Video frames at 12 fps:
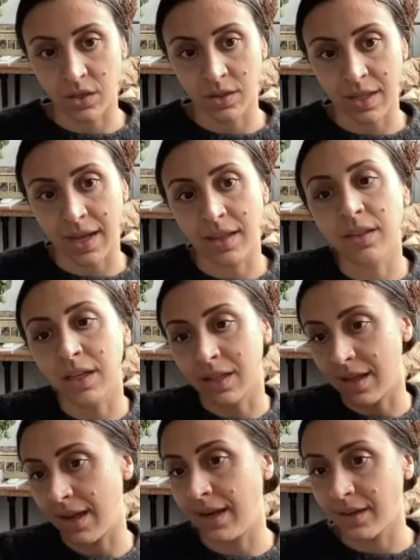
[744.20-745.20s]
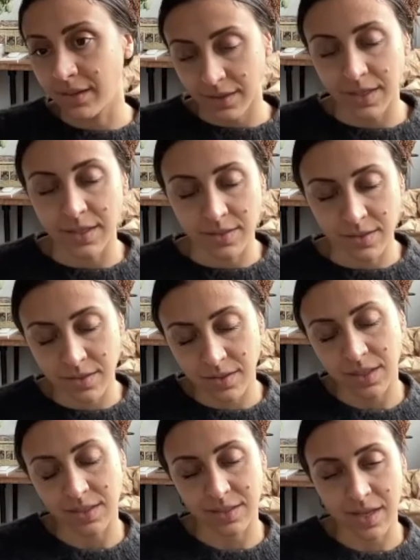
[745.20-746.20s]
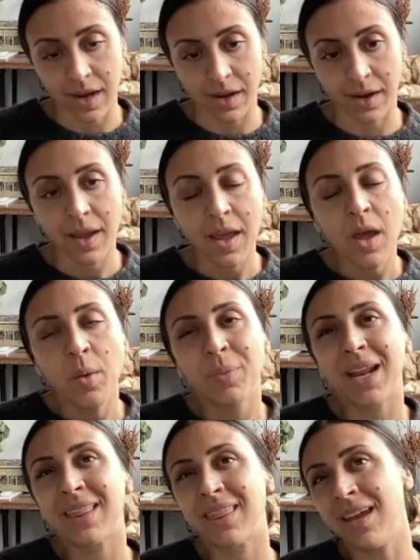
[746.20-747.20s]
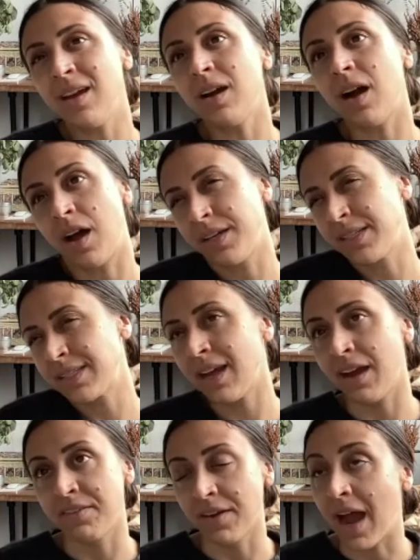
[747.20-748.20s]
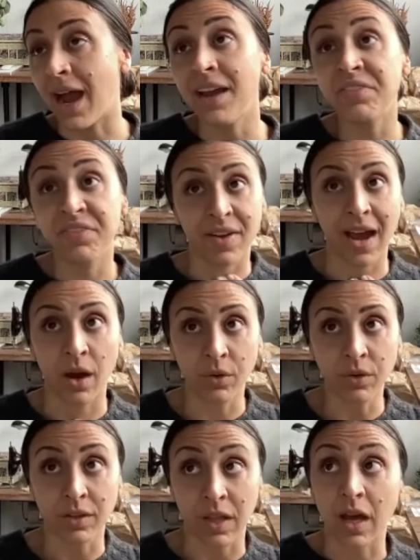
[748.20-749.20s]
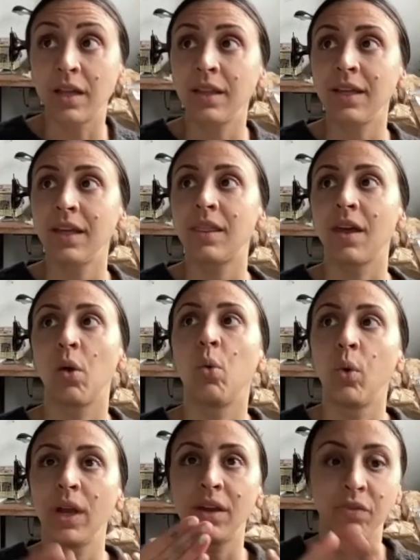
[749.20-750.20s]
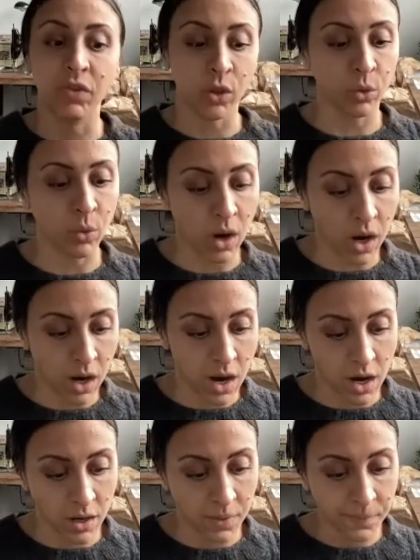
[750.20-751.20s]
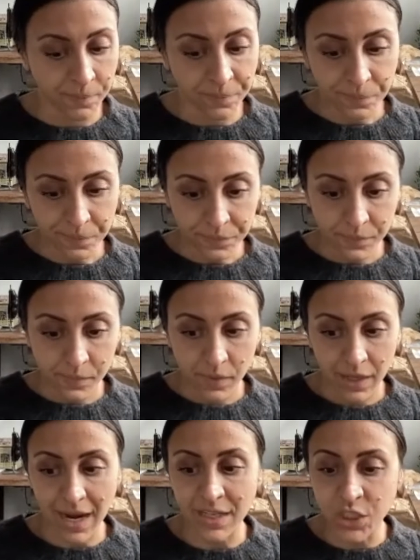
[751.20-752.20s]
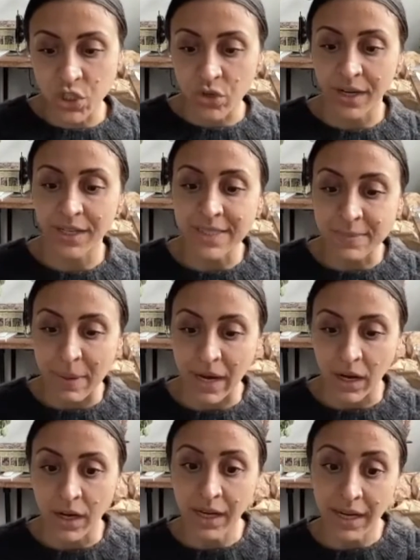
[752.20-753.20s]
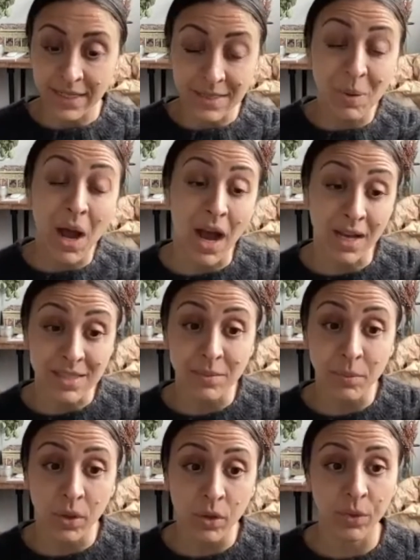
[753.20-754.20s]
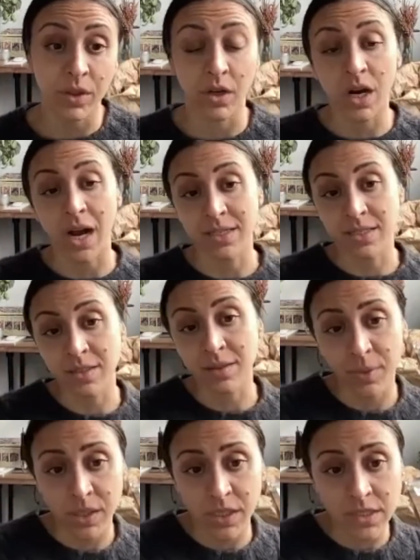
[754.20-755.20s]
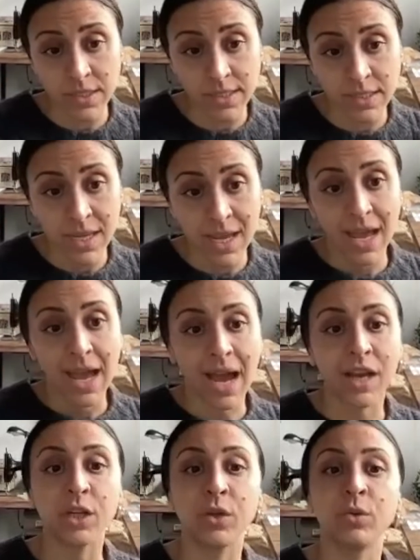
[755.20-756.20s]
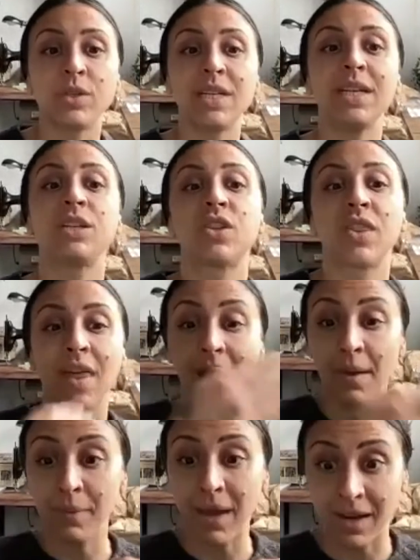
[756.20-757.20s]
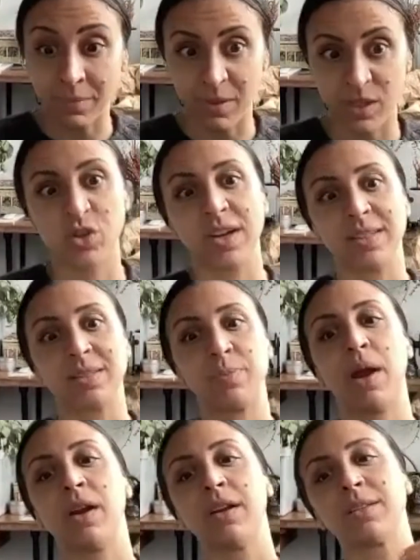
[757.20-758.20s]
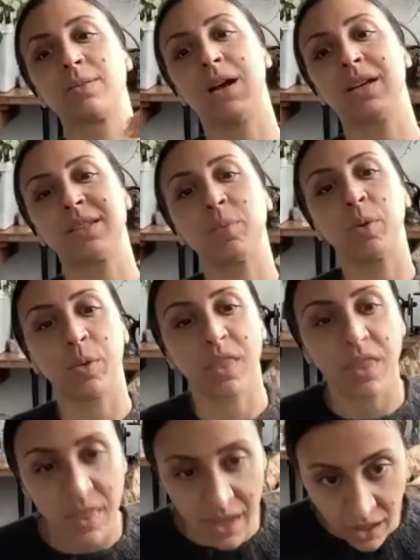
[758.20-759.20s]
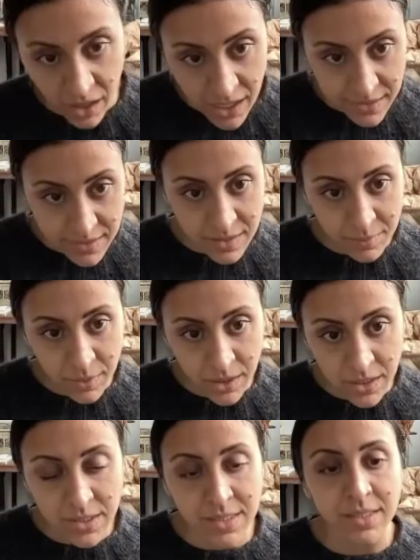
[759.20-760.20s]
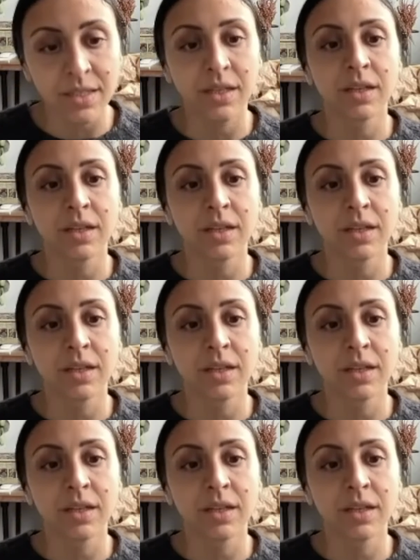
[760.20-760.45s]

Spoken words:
that the client is getting. But I think honestly, I found luckily that if you are as transparent as possible with your customers and you teach them how to be transparent as possible with their customers,